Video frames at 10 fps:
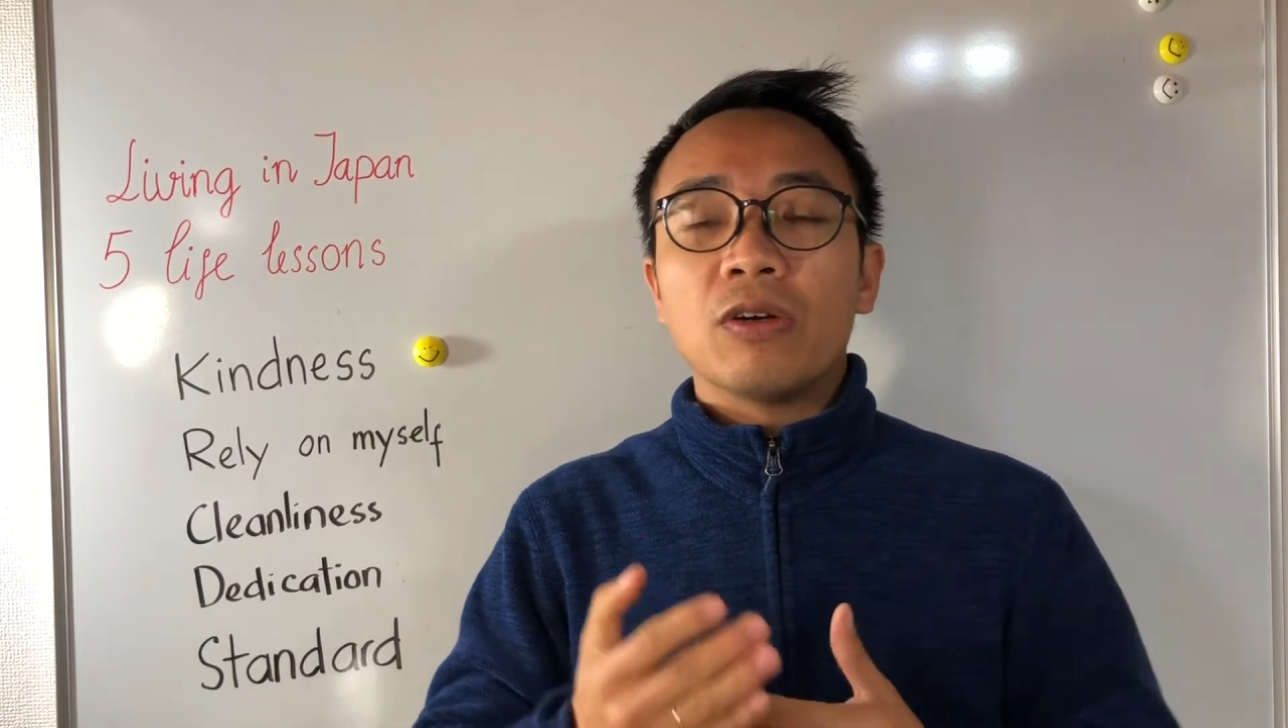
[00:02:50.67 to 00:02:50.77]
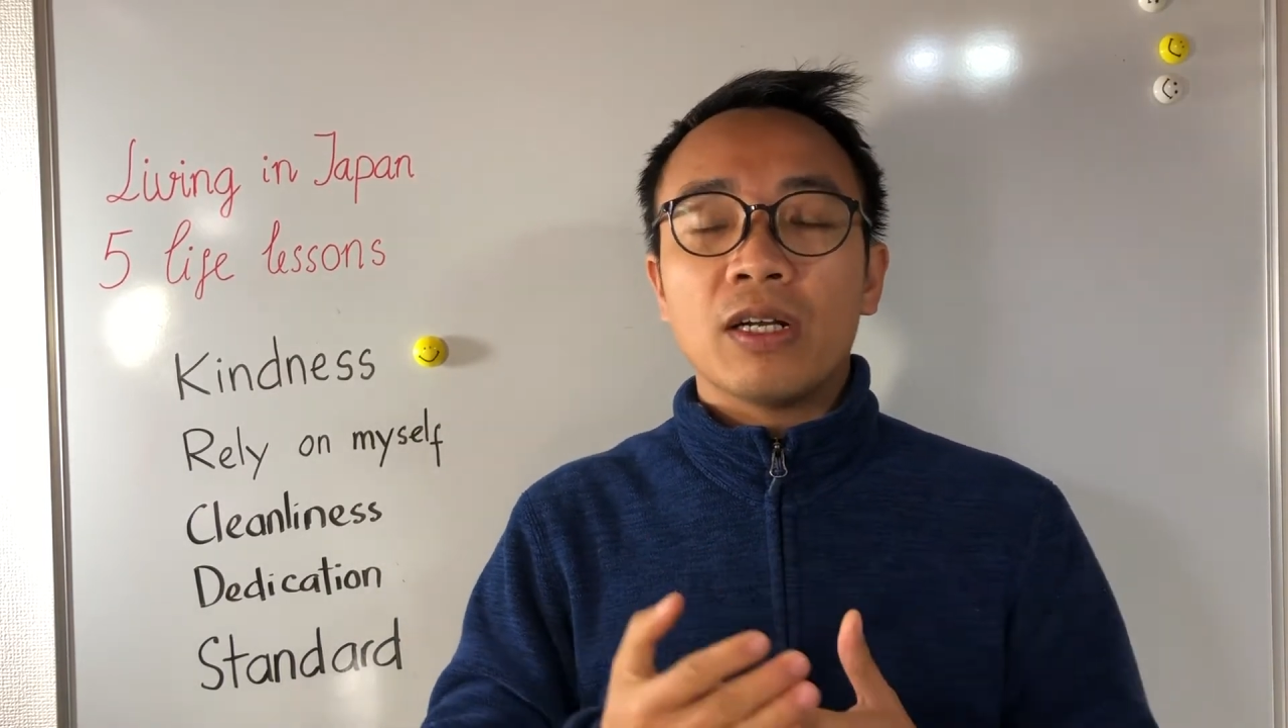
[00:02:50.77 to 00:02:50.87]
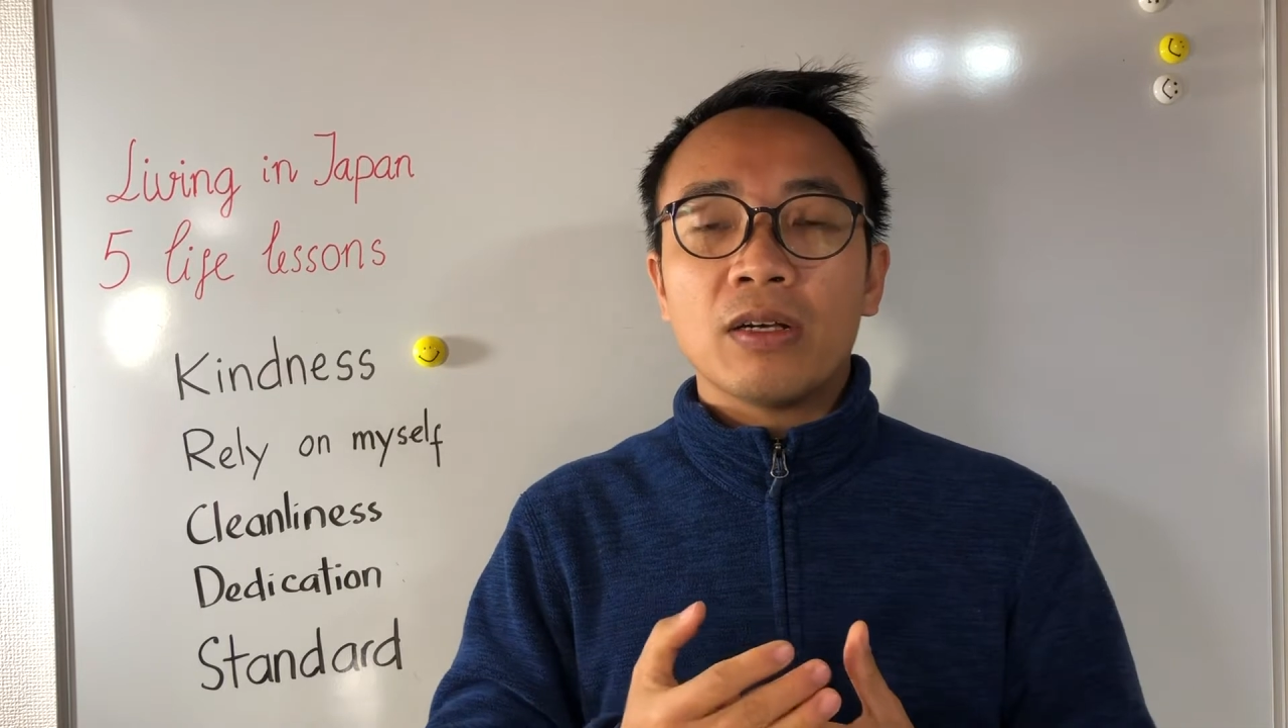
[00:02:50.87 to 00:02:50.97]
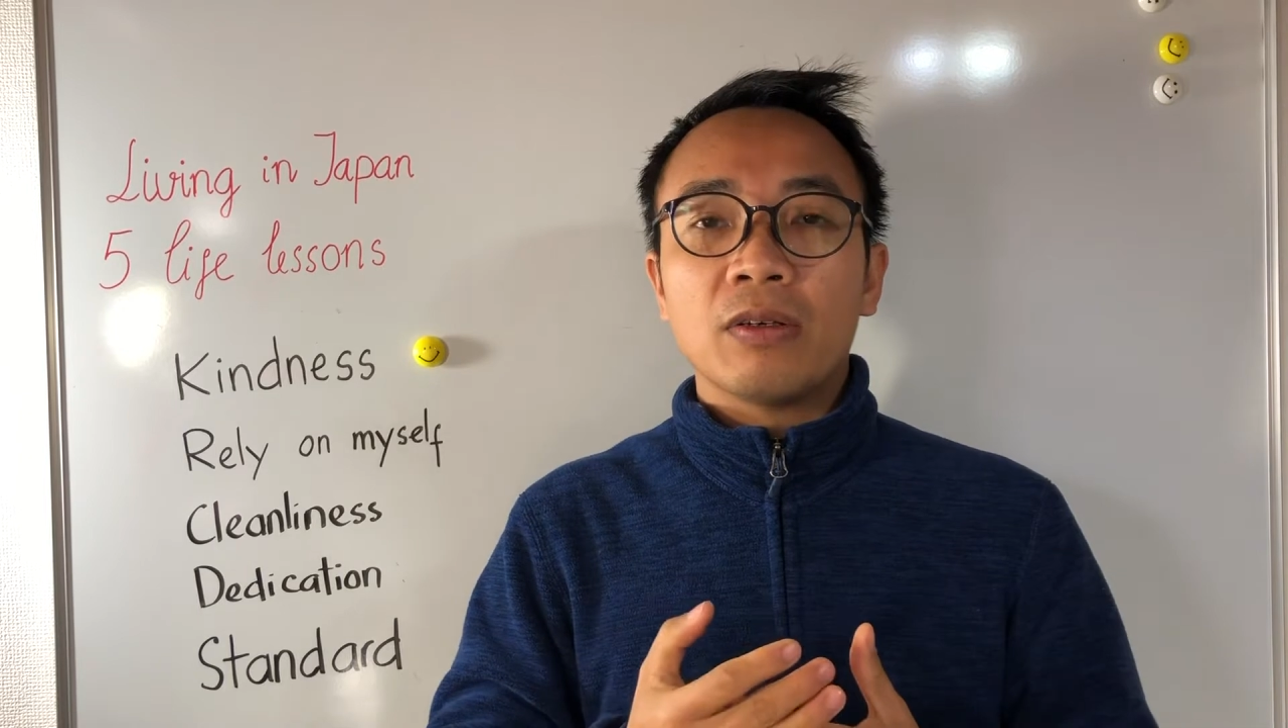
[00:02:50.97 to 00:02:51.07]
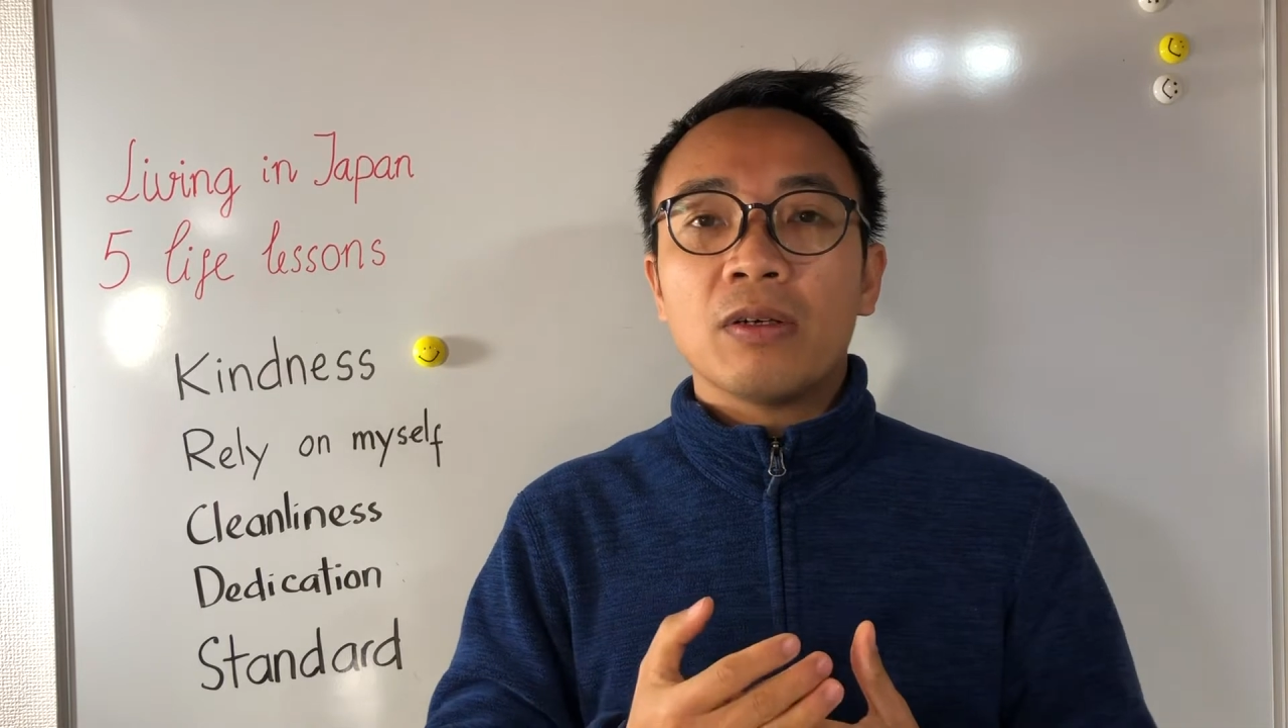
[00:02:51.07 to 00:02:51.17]

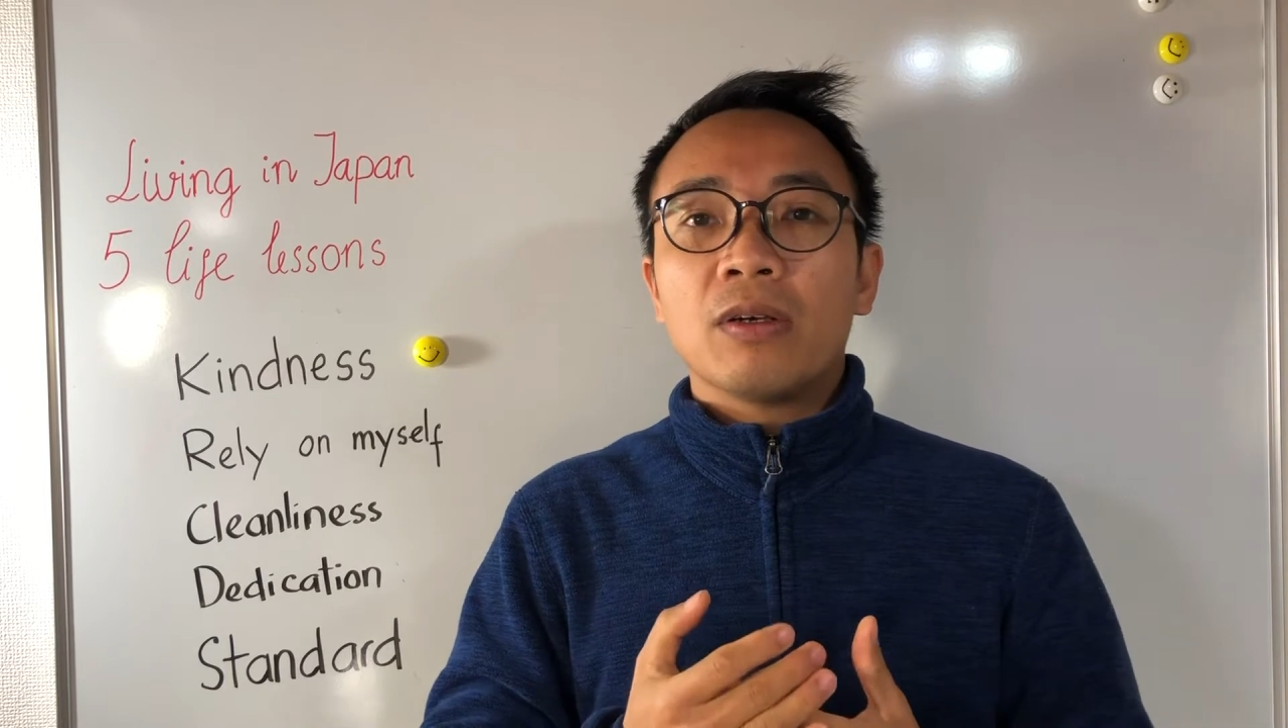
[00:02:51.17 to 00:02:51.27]
out